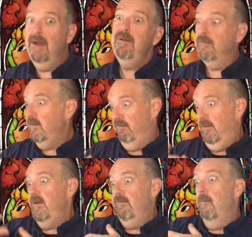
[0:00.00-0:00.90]
I mean,
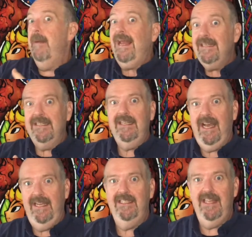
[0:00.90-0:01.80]
we
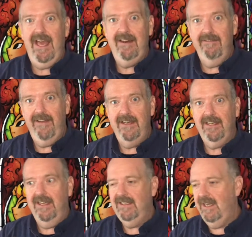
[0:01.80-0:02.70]
romanticize that
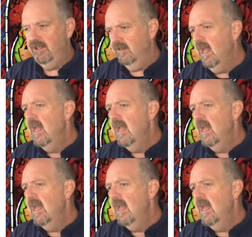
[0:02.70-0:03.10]
infantilization.